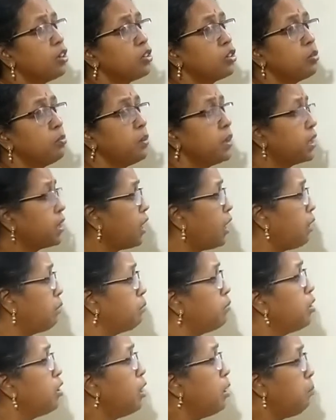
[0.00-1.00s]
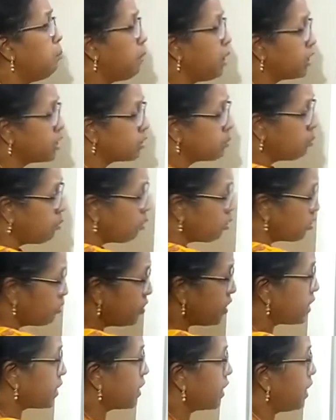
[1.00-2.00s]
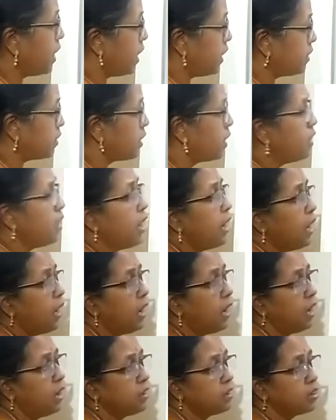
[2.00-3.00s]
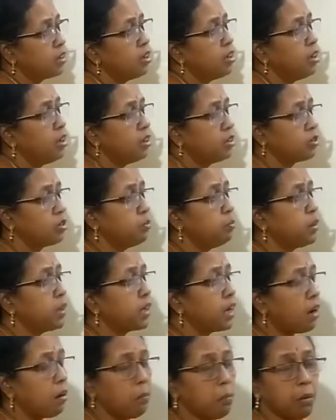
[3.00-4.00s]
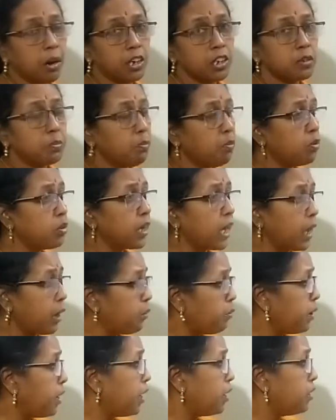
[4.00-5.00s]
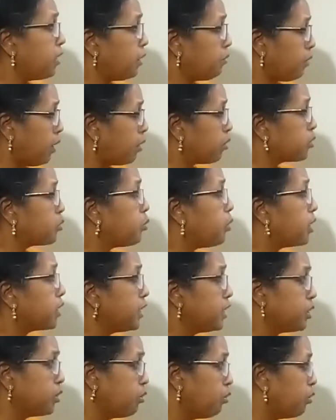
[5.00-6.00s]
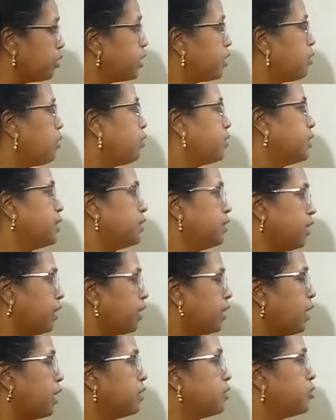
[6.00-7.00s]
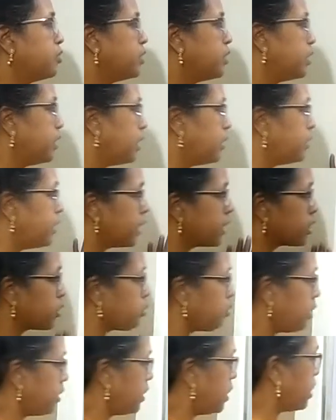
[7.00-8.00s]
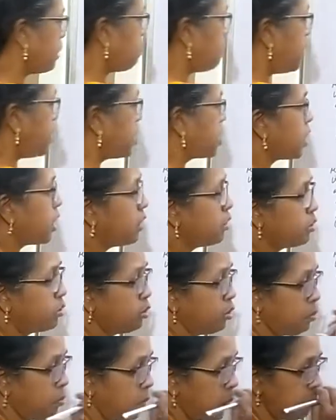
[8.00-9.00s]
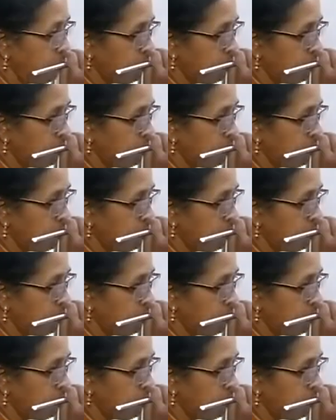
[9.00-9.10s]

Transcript: to become much more vigilant, and to become much more aware about what is going on in the country. The next one is pressure group.